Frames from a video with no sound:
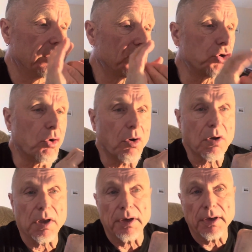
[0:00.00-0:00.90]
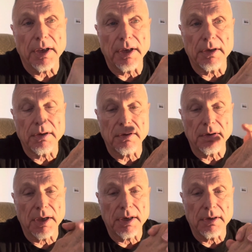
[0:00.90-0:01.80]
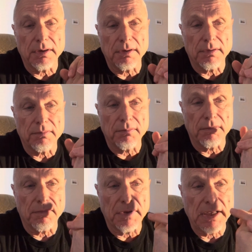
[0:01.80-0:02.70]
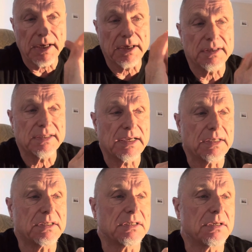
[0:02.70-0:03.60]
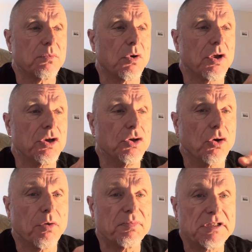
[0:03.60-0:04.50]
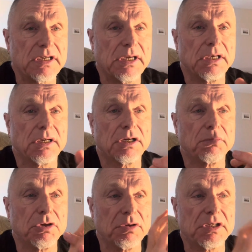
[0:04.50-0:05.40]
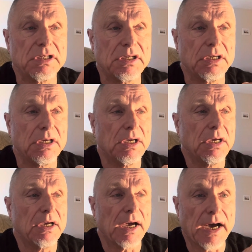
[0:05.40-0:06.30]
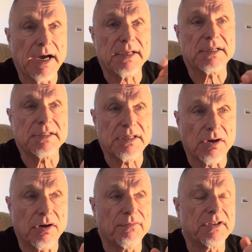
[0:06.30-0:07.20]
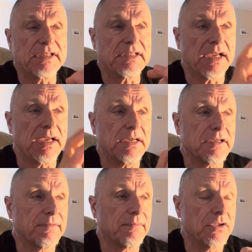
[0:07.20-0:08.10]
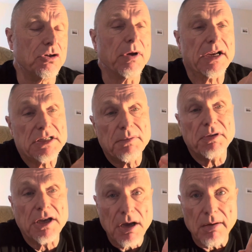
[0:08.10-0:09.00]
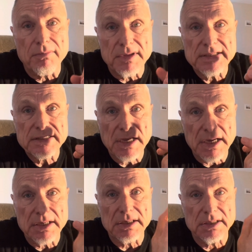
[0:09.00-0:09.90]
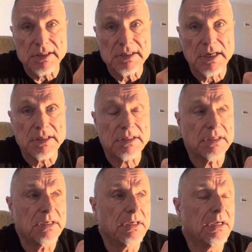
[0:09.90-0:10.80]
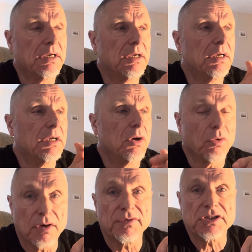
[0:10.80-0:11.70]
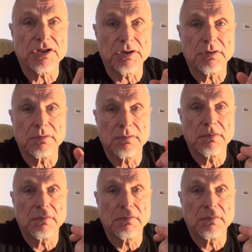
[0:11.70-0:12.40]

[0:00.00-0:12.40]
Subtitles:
talk and get a consensus on what your particular community asks of the state. You actually become the state, in a sense. All of us do.